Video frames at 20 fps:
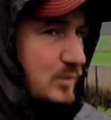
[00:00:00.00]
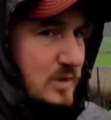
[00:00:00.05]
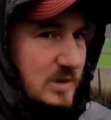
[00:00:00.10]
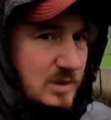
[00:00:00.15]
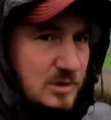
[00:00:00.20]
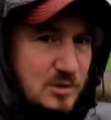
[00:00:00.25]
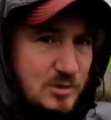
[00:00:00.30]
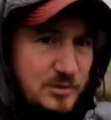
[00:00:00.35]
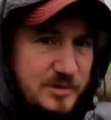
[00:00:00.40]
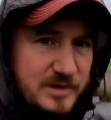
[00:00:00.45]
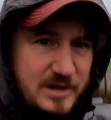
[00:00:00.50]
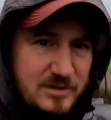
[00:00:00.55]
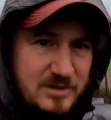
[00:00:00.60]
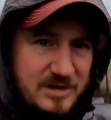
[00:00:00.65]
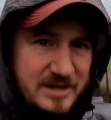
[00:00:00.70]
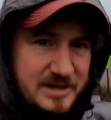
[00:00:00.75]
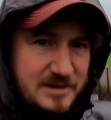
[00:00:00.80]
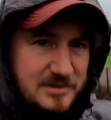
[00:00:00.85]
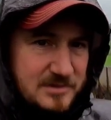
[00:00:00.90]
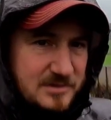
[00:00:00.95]
will go there
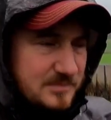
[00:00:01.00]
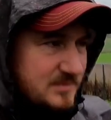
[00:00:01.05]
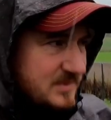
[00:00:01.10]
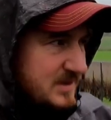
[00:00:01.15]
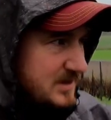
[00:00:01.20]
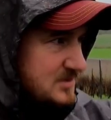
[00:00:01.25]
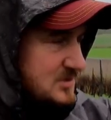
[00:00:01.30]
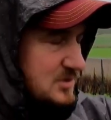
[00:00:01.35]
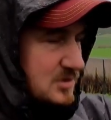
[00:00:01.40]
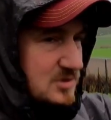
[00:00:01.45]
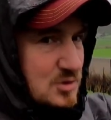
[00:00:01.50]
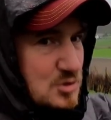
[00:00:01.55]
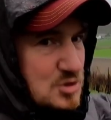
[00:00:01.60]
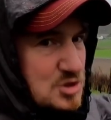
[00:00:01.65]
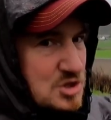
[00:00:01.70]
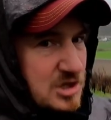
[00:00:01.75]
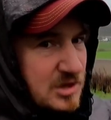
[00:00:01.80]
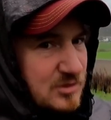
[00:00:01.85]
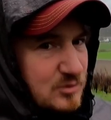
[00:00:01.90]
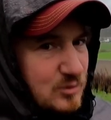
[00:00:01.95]
later. There's also
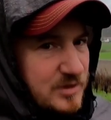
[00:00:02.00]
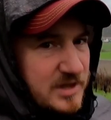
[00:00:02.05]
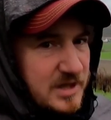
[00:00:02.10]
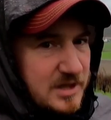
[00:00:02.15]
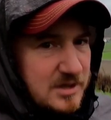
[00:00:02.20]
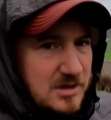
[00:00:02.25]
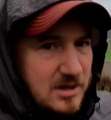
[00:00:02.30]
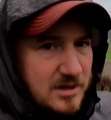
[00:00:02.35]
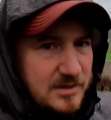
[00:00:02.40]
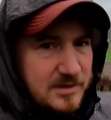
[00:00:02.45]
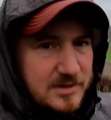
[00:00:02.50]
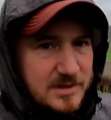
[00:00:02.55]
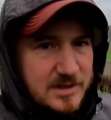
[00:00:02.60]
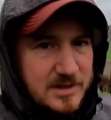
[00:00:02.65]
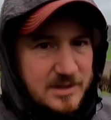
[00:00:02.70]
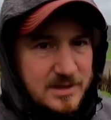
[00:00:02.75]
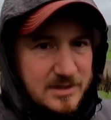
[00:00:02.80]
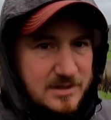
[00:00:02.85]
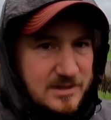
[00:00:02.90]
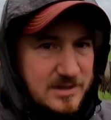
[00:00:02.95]
Chateau Neercanne.
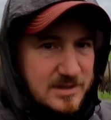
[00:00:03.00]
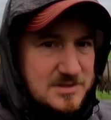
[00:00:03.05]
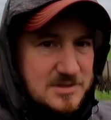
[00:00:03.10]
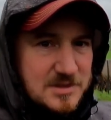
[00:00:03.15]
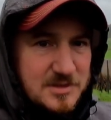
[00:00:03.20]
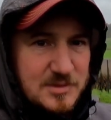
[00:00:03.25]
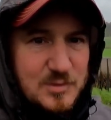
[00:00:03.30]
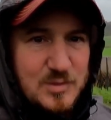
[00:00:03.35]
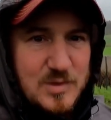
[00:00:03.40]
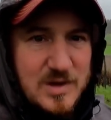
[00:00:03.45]
That's not a